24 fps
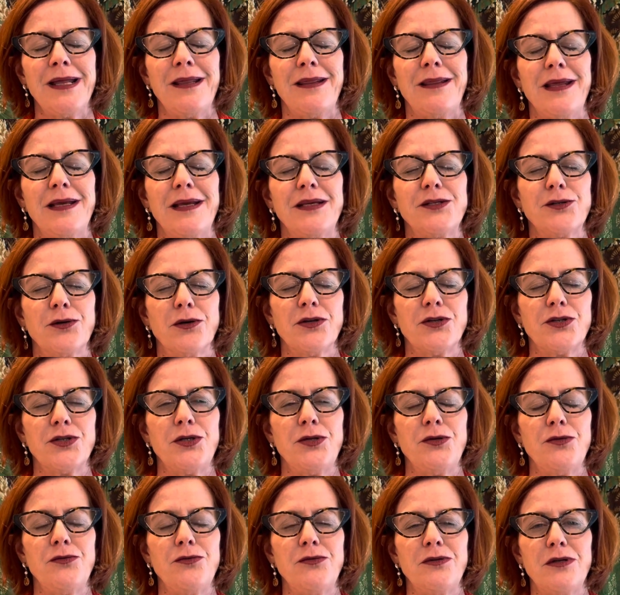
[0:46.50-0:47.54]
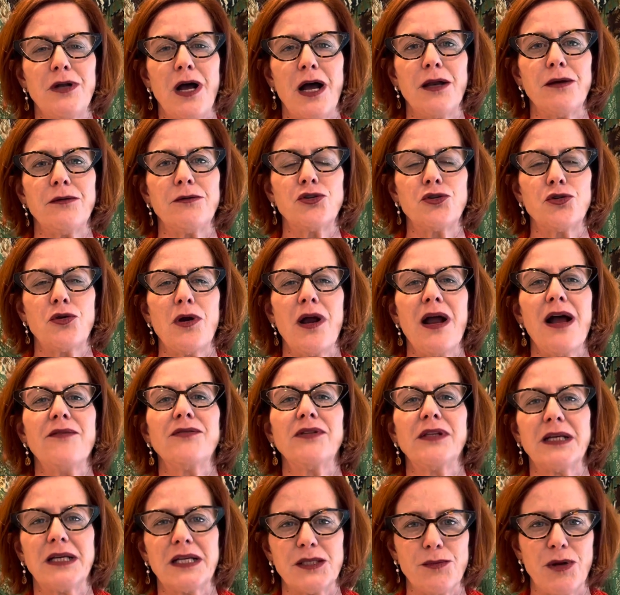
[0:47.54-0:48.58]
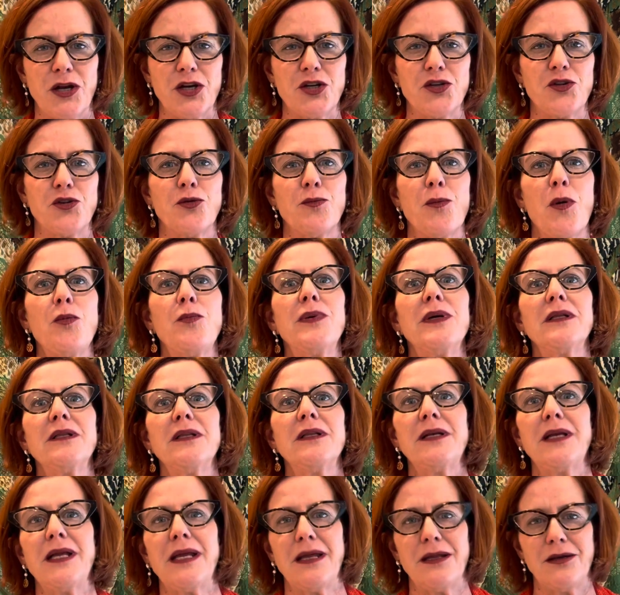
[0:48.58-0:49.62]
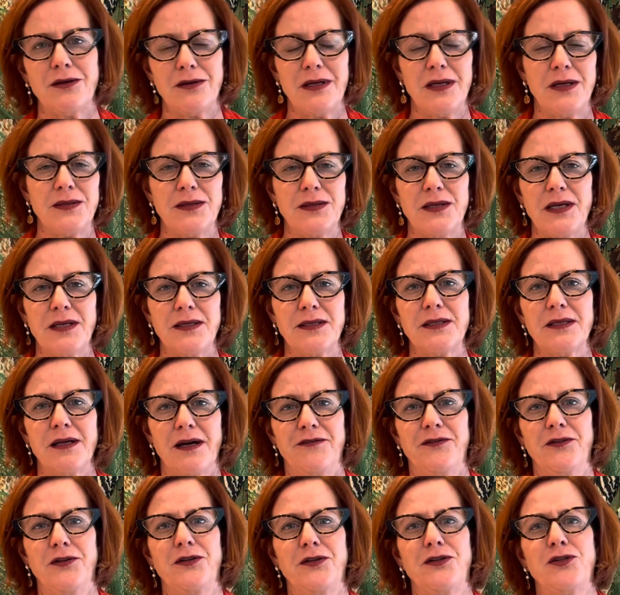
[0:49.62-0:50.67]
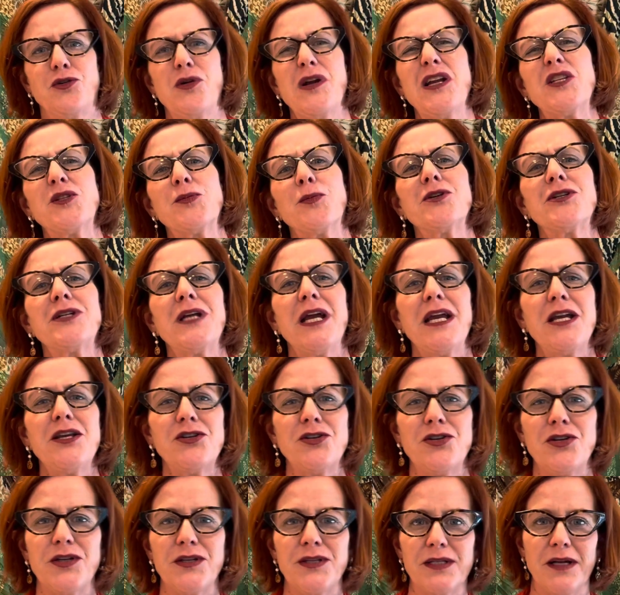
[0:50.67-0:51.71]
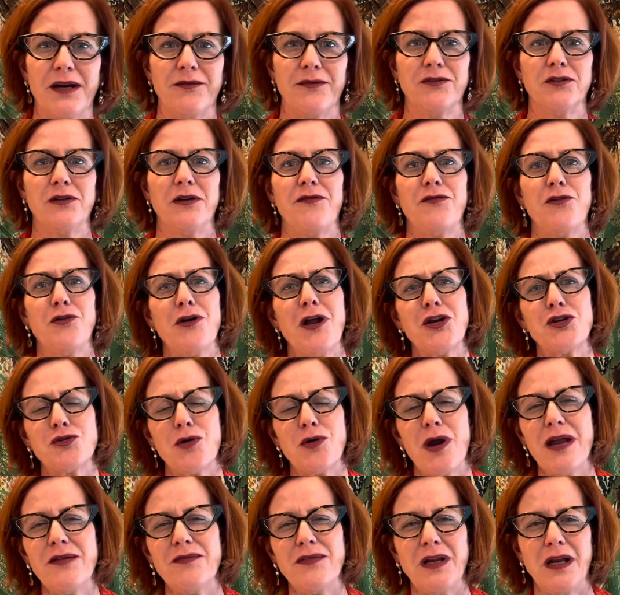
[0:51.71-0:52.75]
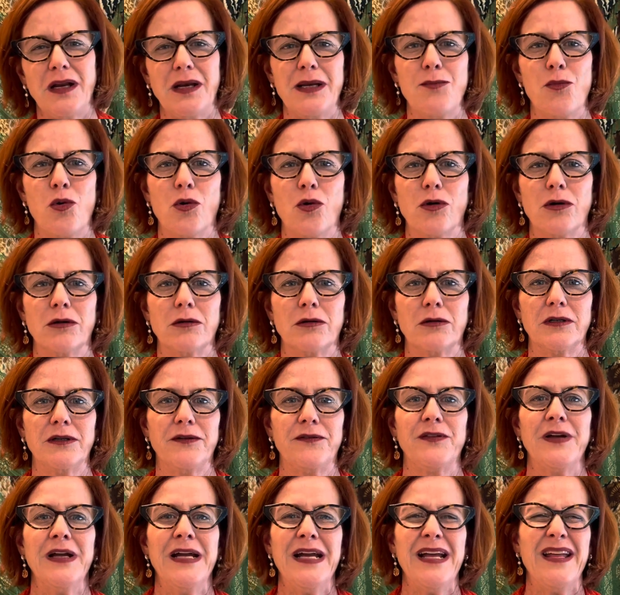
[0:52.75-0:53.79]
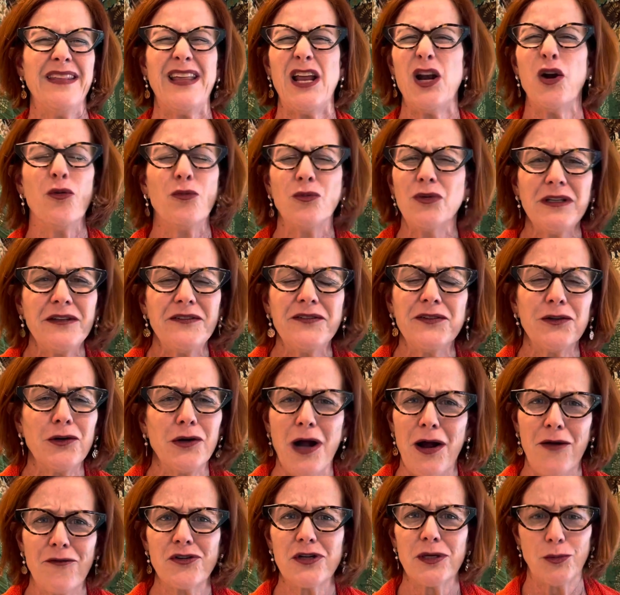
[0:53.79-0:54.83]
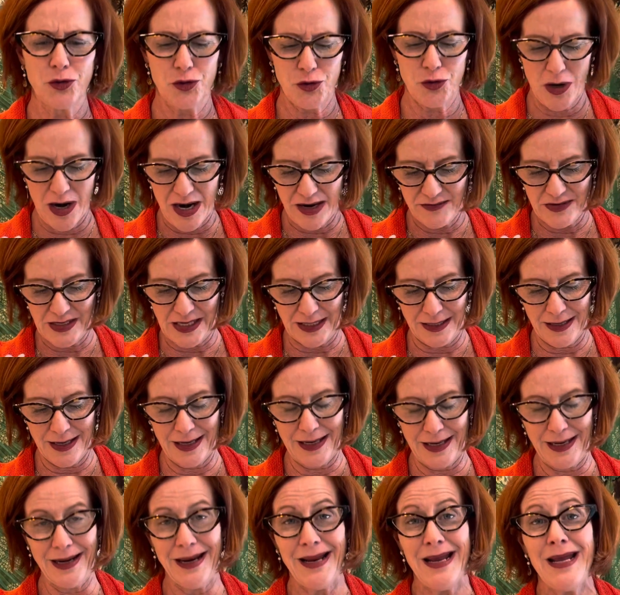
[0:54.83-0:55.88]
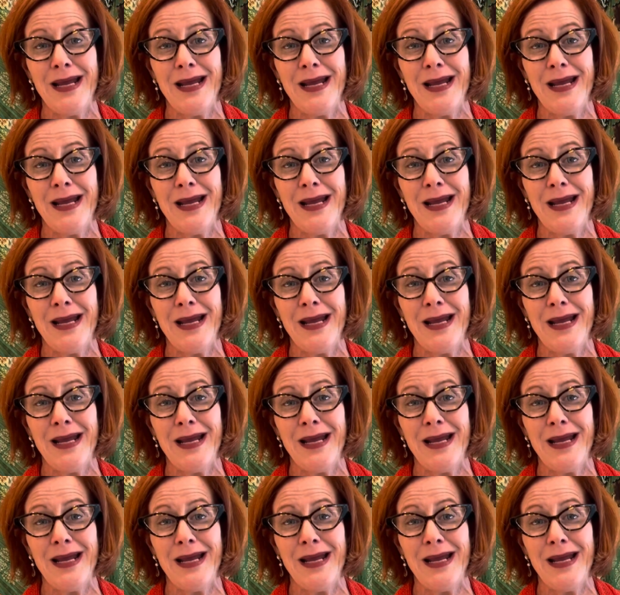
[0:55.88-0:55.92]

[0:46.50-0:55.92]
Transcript: they start to not traveling as much. Their mobility and is, is tougher. Transportation is tougher if they're not driving anymore or if they don't really feel comfortable driving at night.